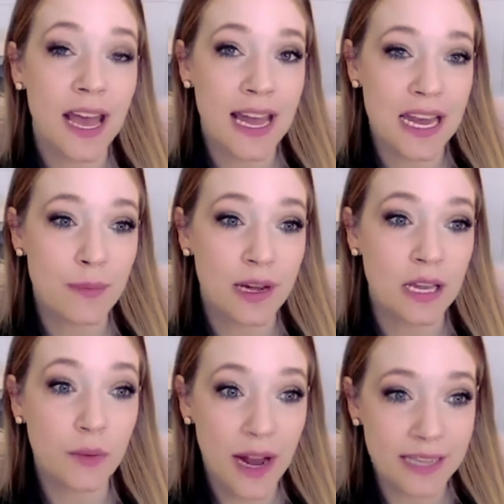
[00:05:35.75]

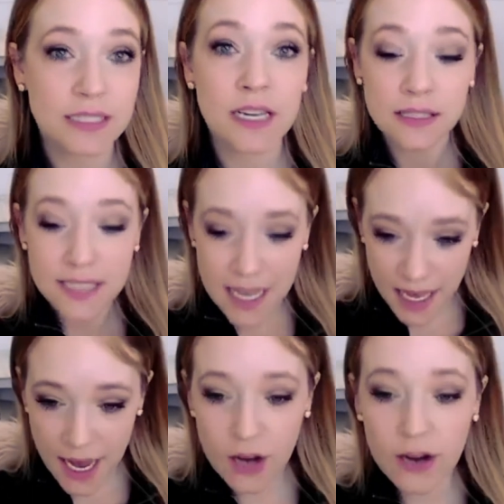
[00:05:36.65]
anybody right take
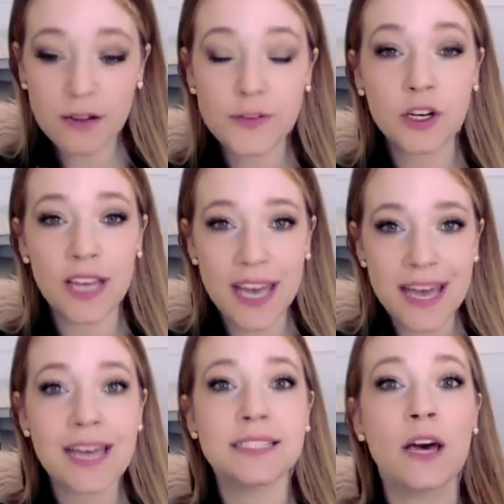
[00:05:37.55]
care of your
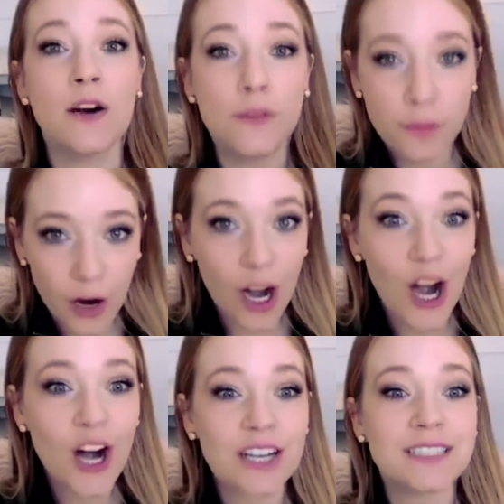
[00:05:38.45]
kids
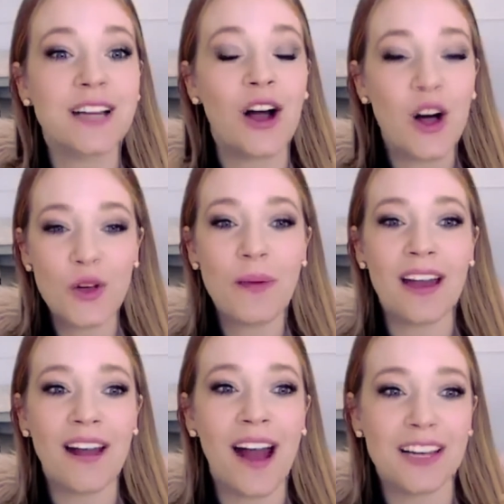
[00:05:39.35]
first oh
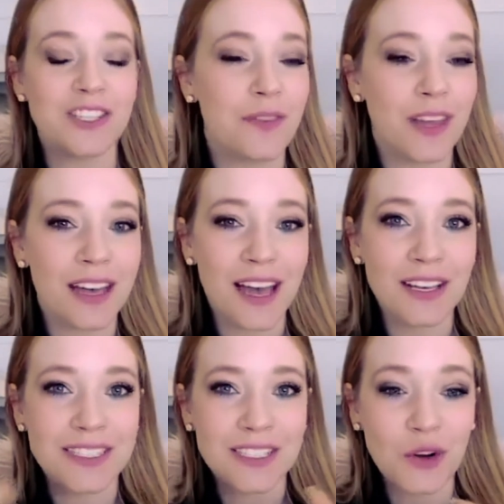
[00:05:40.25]
my gosh i feel like i
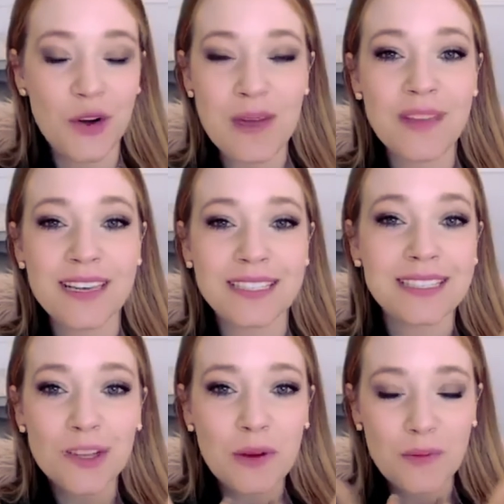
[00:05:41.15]
could scream this and
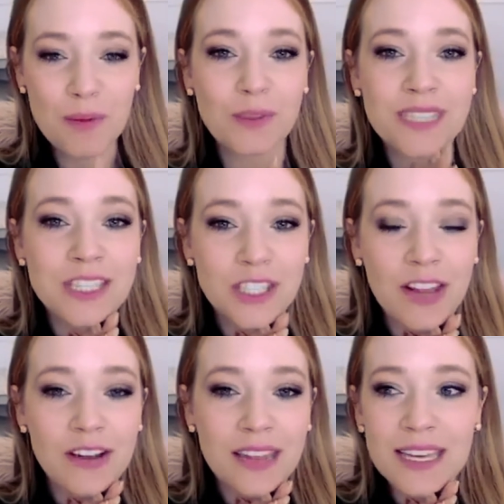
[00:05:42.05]
so many people teach
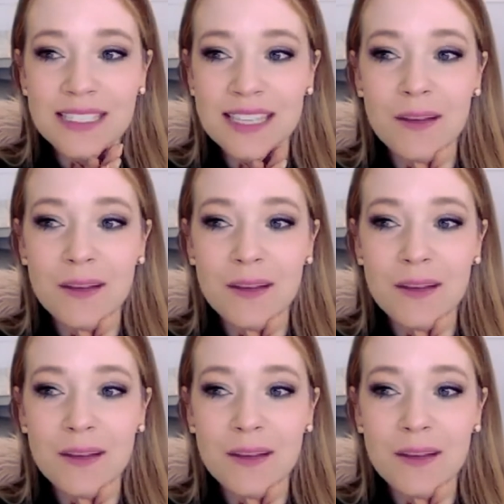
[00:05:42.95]
other things that i'm